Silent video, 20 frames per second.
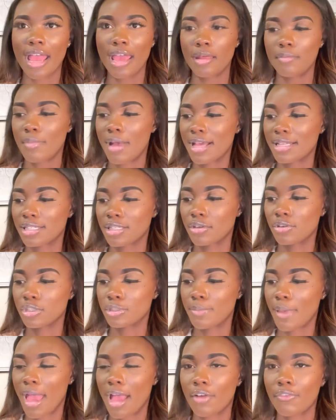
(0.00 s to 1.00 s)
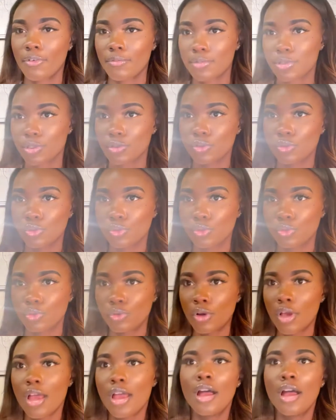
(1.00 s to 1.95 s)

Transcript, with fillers: in my skills bag from school.